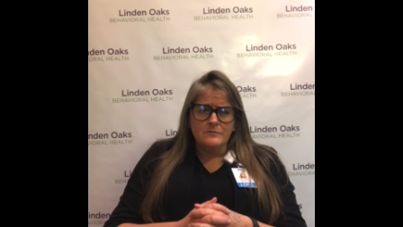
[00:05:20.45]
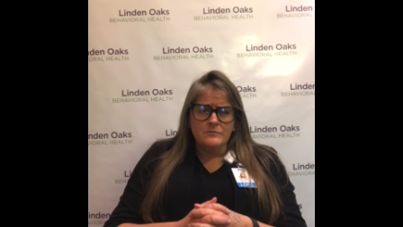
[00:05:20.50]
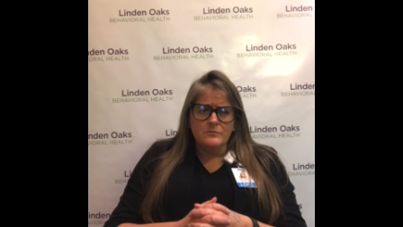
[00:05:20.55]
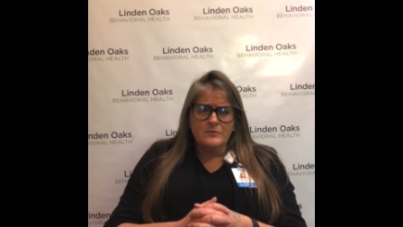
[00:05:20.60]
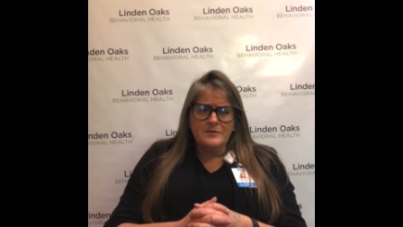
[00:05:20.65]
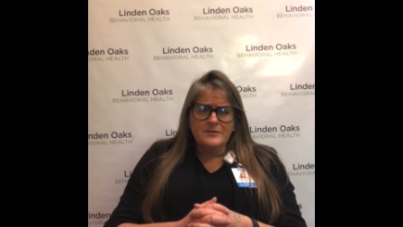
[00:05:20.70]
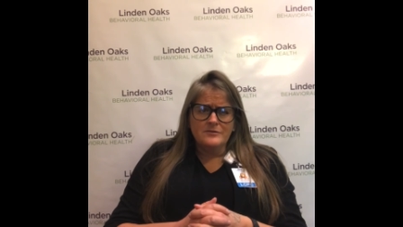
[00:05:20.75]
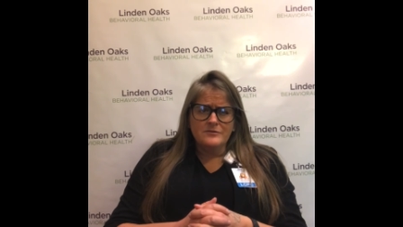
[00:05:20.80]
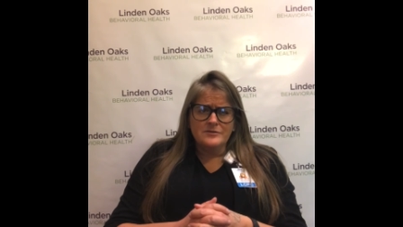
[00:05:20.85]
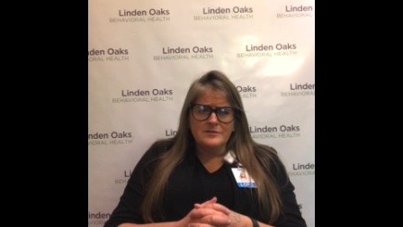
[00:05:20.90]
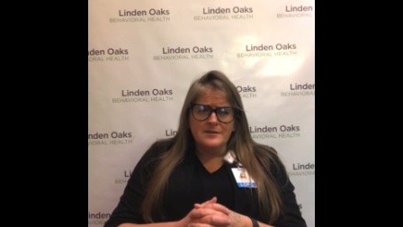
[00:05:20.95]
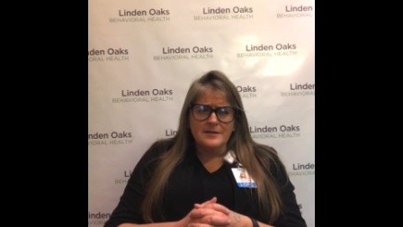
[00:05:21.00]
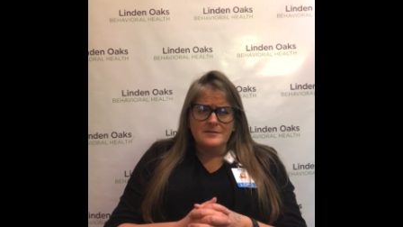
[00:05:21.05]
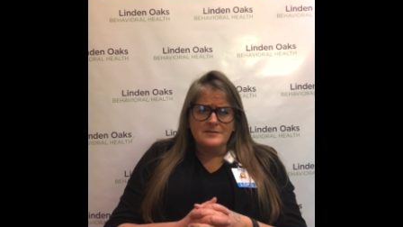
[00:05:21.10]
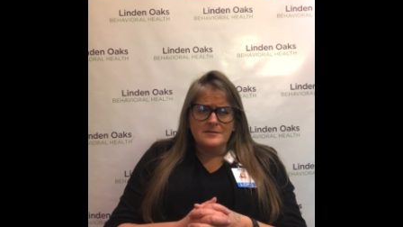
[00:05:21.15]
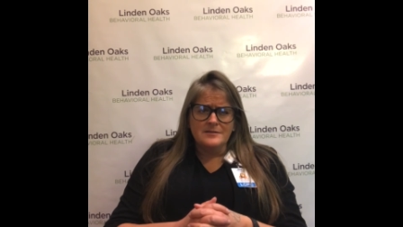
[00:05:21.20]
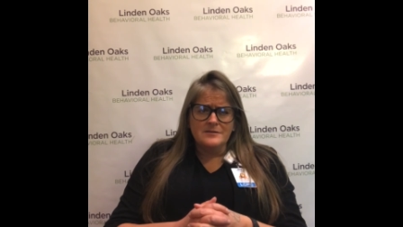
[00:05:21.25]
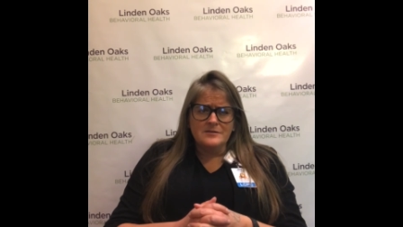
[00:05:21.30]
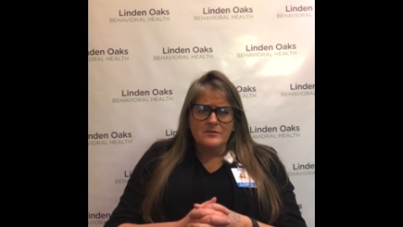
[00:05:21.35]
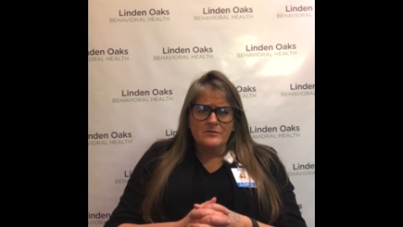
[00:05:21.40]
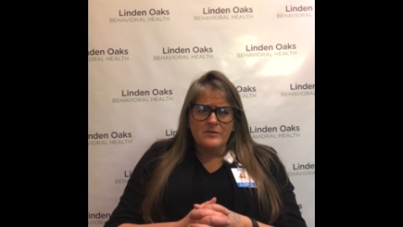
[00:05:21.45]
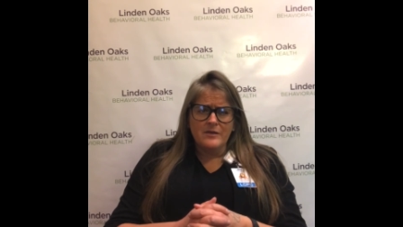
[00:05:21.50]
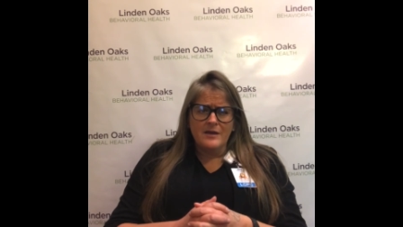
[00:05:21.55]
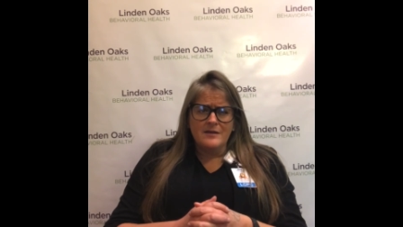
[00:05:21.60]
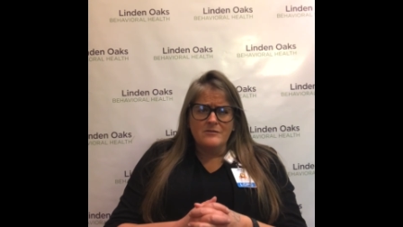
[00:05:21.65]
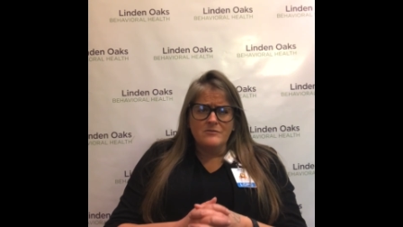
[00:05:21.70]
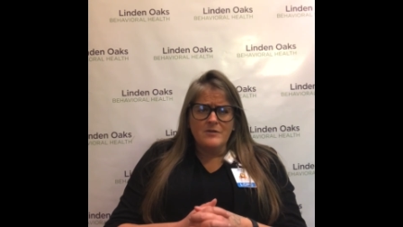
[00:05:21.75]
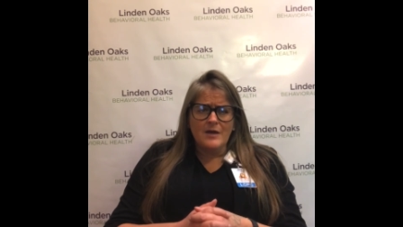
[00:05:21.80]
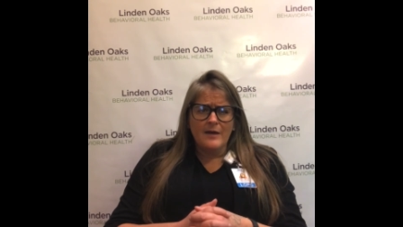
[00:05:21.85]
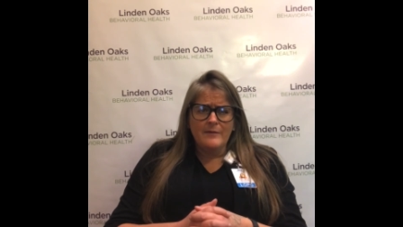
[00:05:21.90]
with your senses so that
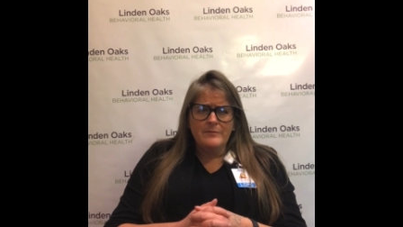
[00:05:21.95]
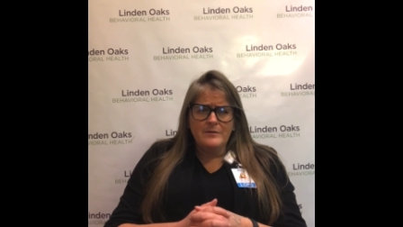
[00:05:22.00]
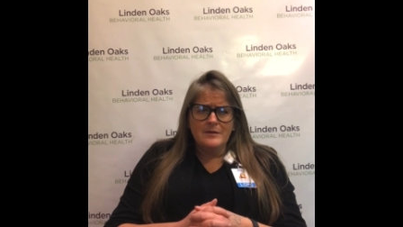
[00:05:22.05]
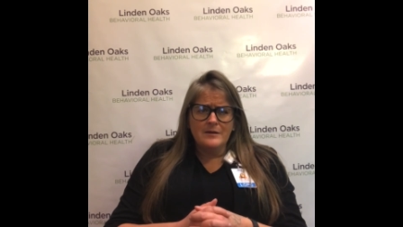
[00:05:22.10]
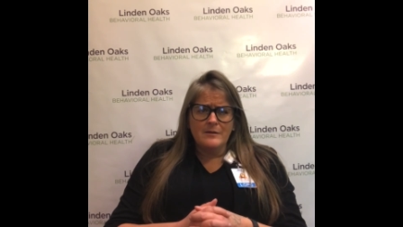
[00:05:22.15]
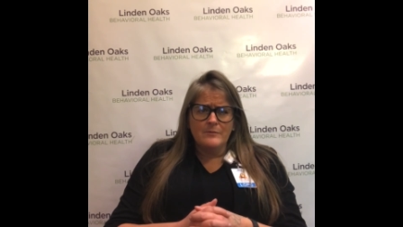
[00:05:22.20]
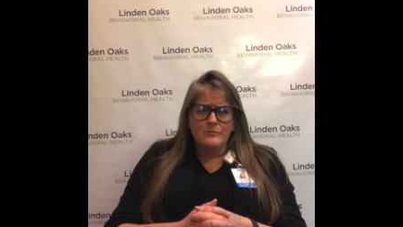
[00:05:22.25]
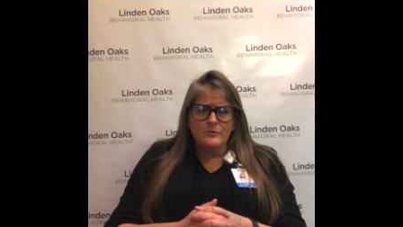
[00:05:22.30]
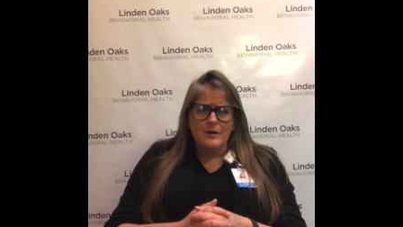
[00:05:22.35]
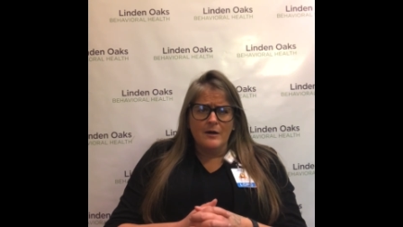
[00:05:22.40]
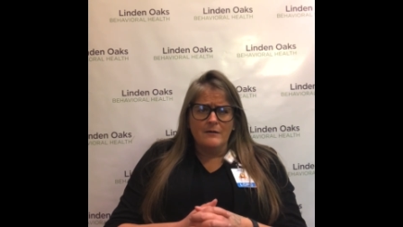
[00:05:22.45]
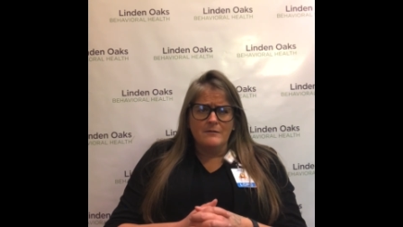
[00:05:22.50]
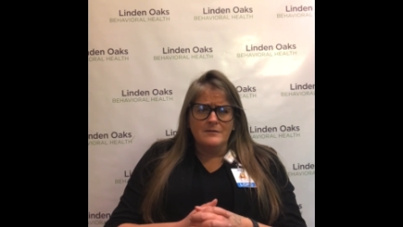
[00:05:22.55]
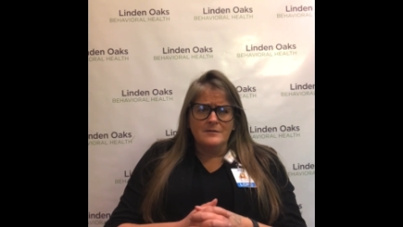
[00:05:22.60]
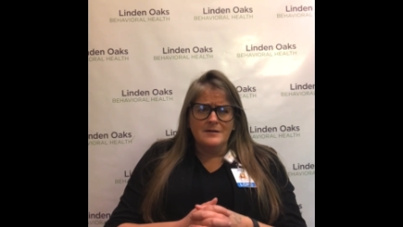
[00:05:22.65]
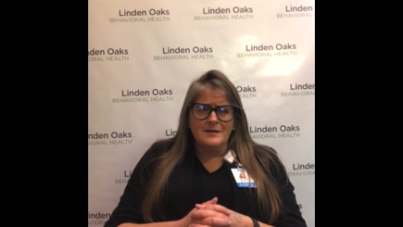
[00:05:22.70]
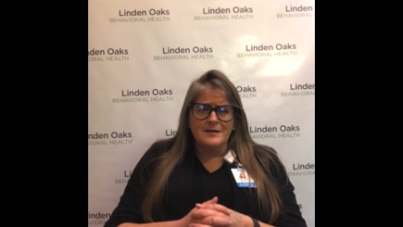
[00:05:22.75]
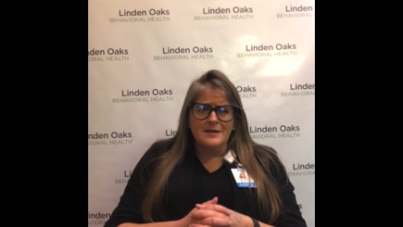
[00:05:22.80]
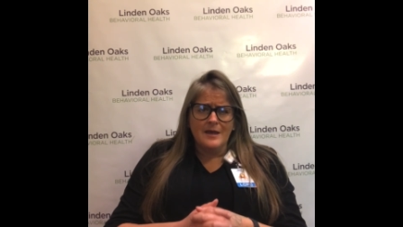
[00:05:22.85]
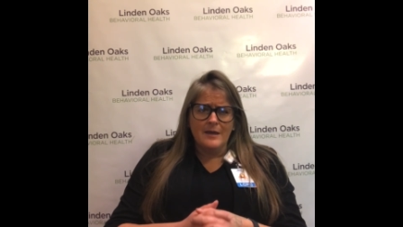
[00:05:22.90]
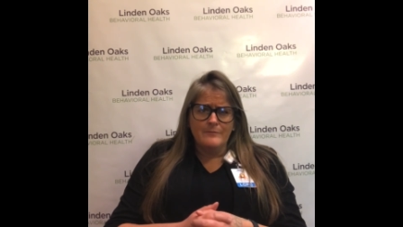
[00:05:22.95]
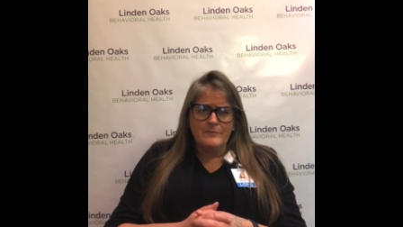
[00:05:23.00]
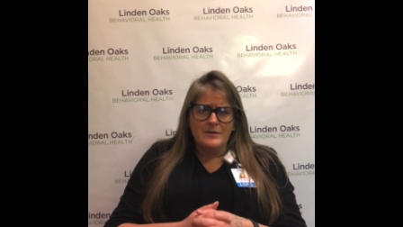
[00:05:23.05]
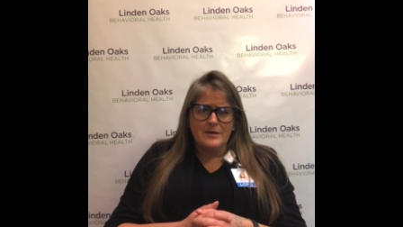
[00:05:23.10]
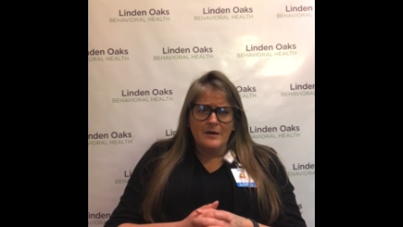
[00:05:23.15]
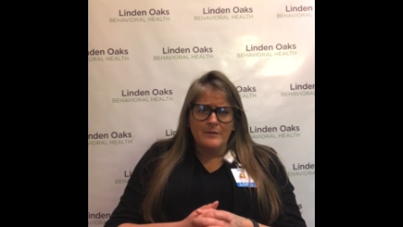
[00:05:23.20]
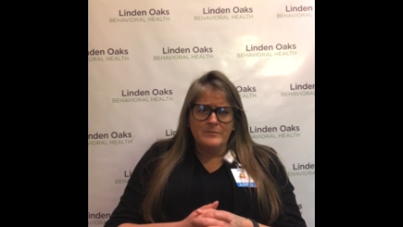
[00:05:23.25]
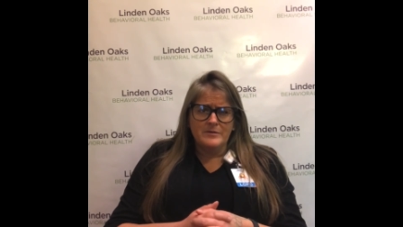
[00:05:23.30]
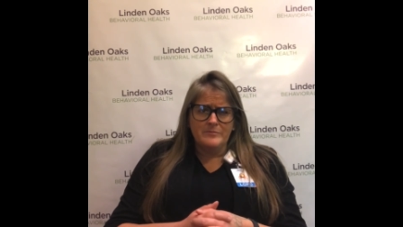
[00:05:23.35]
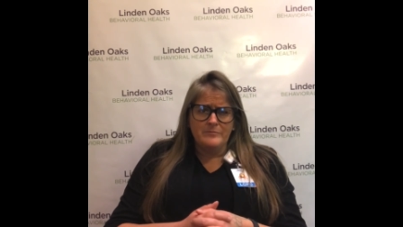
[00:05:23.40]
you can become grounded and can
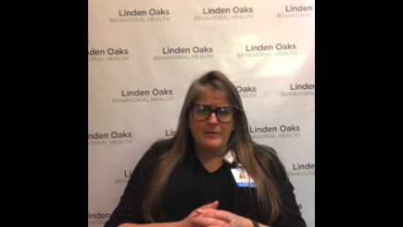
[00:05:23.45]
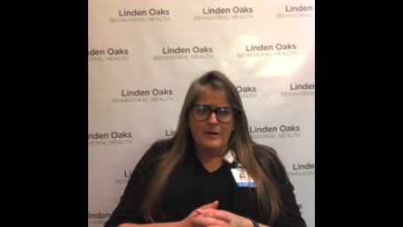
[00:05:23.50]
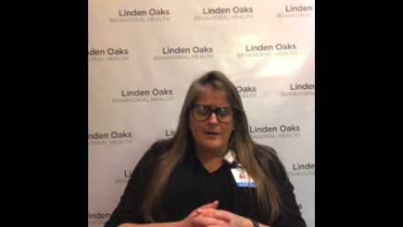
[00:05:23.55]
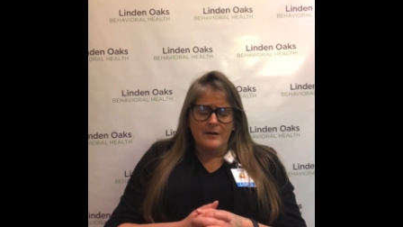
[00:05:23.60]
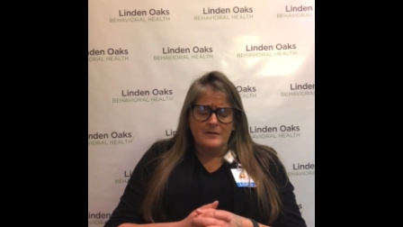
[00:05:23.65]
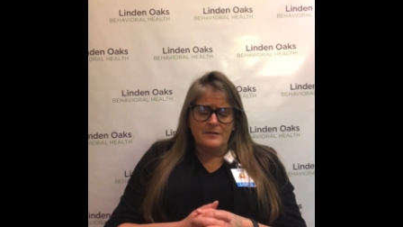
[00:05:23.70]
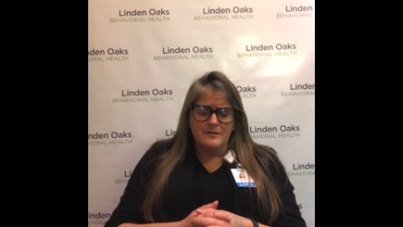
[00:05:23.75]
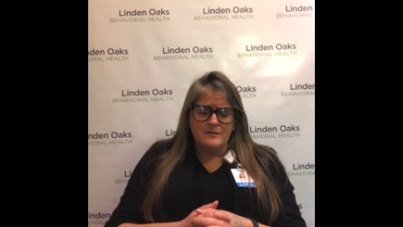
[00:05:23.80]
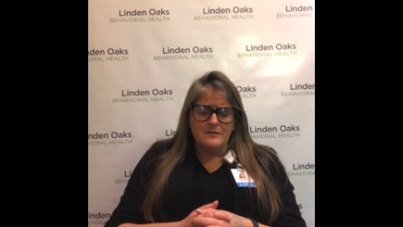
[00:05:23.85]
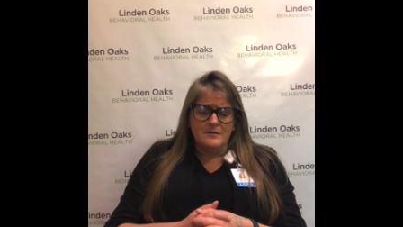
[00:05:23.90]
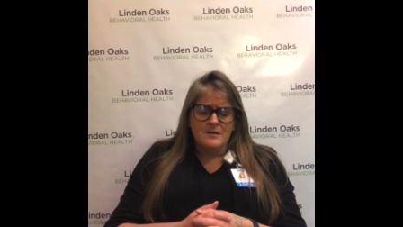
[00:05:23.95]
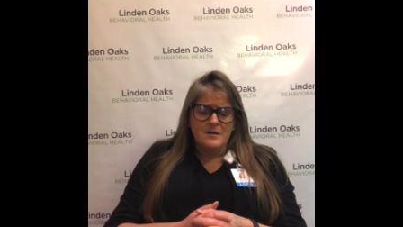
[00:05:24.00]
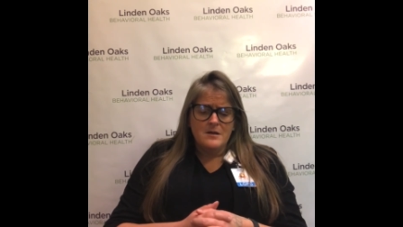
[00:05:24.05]
become embodied.